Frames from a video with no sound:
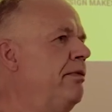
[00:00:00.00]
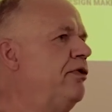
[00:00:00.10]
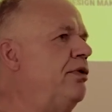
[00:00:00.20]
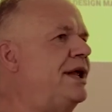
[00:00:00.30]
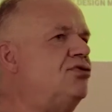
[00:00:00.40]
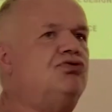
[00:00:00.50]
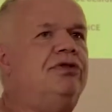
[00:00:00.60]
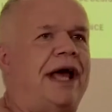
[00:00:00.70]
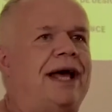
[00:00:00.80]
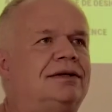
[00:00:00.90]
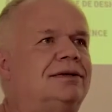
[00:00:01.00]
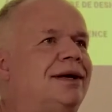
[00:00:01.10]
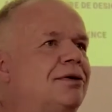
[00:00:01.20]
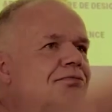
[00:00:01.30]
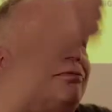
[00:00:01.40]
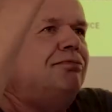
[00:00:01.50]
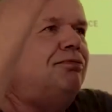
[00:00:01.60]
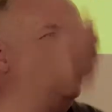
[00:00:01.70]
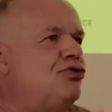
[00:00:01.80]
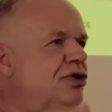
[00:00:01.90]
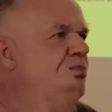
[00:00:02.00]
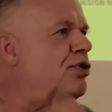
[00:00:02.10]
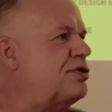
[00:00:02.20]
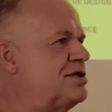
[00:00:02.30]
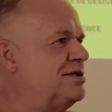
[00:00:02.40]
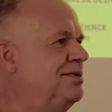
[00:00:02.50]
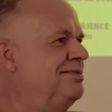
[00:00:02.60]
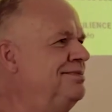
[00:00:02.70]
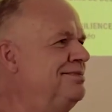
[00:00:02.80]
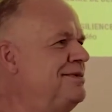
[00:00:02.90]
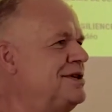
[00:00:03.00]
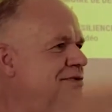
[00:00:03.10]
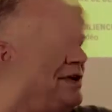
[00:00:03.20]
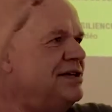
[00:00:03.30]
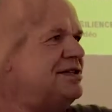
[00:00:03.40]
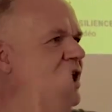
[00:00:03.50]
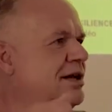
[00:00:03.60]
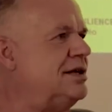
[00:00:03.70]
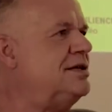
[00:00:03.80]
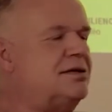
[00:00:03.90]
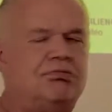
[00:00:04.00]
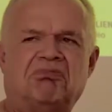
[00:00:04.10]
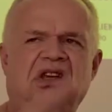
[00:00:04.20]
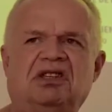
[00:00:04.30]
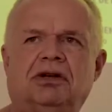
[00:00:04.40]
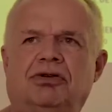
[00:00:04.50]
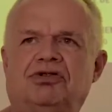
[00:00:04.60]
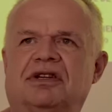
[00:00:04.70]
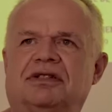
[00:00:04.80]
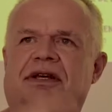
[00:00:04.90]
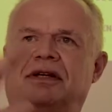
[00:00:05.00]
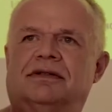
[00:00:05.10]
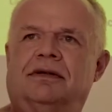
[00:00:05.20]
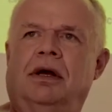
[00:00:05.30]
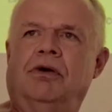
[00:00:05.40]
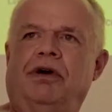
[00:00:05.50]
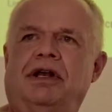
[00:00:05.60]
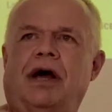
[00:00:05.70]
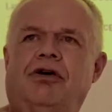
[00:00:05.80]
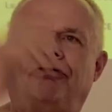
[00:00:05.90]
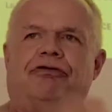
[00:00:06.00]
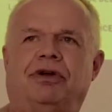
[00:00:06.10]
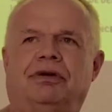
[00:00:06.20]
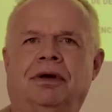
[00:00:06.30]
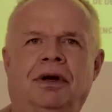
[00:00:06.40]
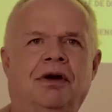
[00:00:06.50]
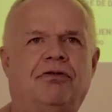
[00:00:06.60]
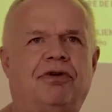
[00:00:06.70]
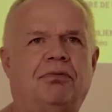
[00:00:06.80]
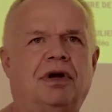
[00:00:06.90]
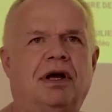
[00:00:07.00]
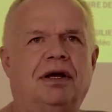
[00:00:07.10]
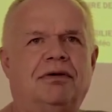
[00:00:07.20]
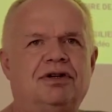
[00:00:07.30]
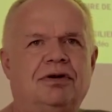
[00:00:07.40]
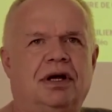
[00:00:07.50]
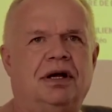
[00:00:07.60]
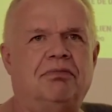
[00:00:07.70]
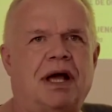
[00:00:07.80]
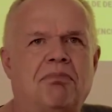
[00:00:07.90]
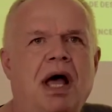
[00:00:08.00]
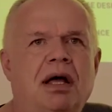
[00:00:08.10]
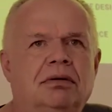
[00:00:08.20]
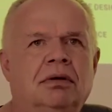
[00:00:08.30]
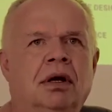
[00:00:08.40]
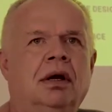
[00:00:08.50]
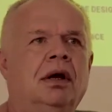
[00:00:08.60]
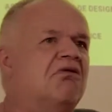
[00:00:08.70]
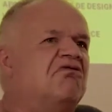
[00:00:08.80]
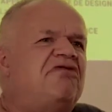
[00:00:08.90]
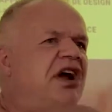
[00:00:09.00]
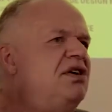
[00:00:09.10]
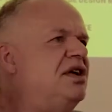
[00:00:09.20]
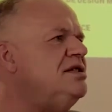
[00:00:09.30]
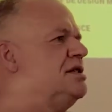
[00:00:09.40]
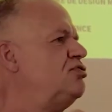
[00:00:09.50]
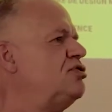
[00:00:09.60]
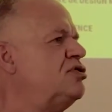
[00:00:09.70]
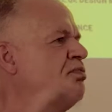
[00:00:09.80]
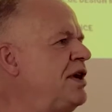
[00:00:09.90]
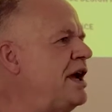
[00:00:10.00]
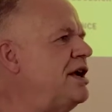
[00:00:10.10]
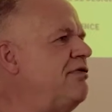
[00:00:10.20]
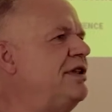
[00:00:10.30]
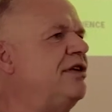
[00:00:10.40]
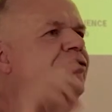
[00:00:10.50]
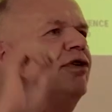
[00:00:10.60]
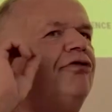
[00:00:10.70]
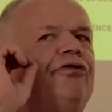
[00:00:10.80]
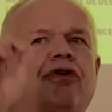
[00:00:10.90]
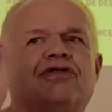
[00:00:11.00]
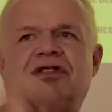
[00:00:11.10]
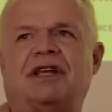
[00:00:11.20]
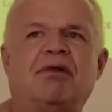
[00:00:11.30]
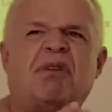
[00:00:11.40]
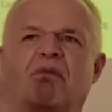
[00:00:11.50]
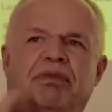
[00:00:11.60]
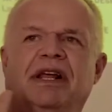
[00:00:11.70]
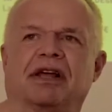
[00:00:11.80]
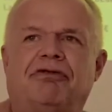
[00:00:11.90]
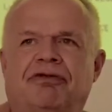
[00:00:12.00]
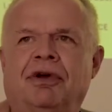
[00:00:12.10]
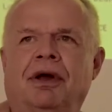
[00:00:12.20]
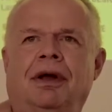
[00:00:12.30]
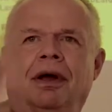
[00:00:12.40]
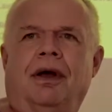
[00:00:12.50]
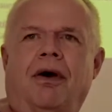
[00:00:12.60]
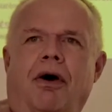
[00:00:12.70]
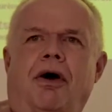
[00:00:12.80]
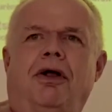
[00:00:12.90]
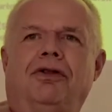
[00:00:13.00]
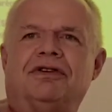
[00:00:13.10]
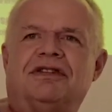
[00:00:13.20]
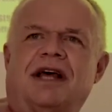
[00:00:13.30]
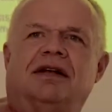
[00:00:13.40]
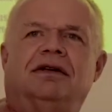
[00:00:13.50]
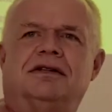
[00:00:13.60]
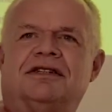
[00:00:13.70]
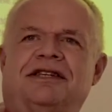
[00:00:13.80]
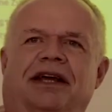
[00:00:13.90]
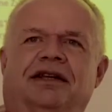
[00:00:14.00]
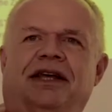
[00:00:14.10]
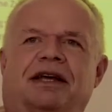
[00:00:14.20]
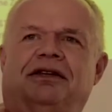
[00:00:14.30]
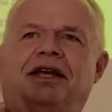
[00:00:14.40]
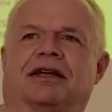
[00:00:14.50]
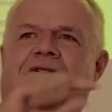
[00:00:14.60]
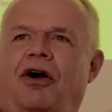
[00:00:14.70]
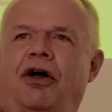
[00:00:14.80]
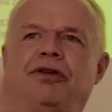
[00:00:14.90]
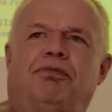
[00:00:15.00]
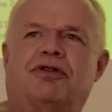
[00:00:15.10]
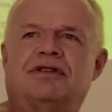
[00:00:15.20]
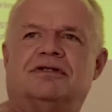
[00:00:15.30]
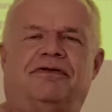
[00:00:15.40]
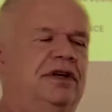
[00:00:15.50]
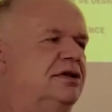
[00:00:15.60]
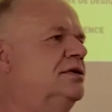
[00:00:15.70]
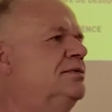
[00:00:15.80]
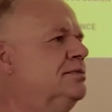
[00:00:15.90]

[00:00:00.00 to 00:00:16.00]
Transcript: So they do that, to the books, sphere standards, easy logistics, 1 hour from Amman, very easy to supply everything. For the first time, I believe, all the standards, tick, tick, tick, all the boxes filled.